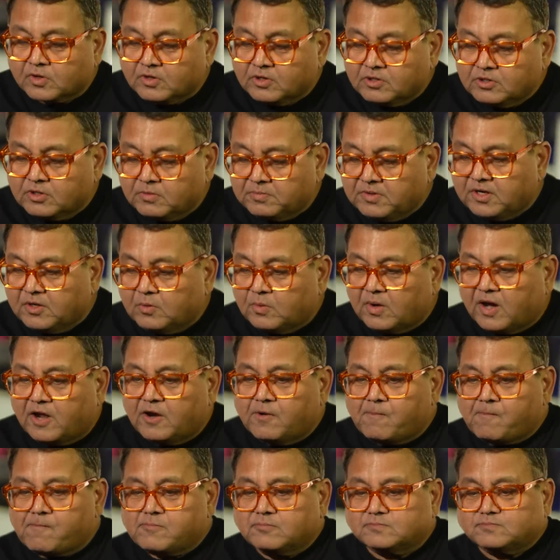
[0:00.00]
In the
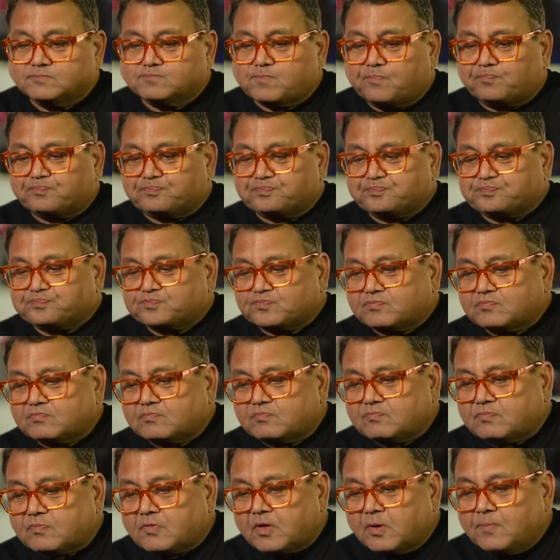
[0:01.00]
meanwhile,
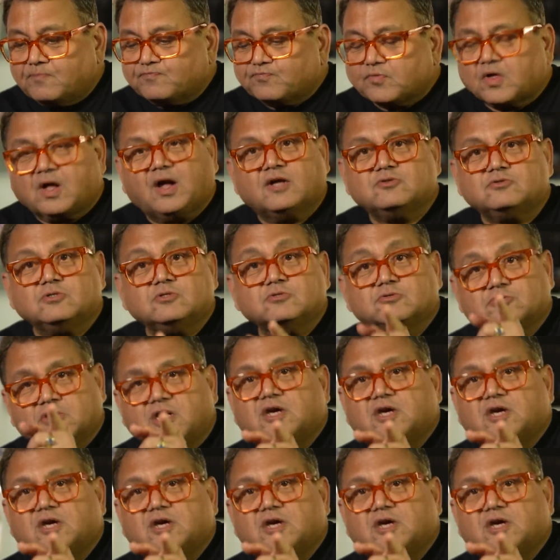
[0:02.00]
I think